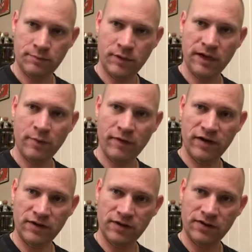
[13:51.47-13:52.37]
Pré de
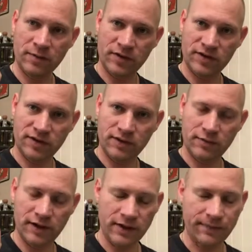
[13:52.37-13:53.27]
Provence number
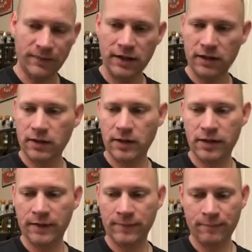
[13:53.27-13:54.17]
63.
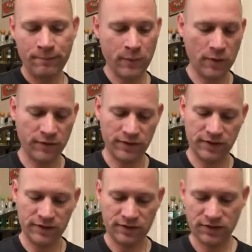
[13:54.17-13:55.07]
Both of
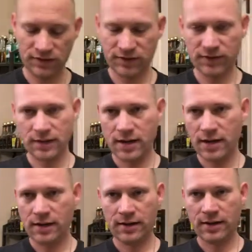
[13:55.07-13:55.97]
these just
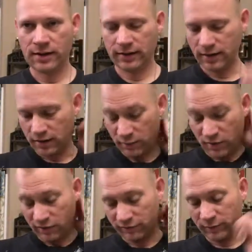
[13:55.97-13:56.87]
knock it out of the
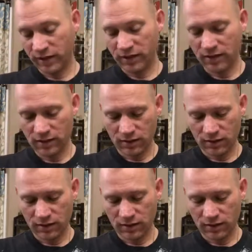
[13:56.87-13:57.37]
park for me.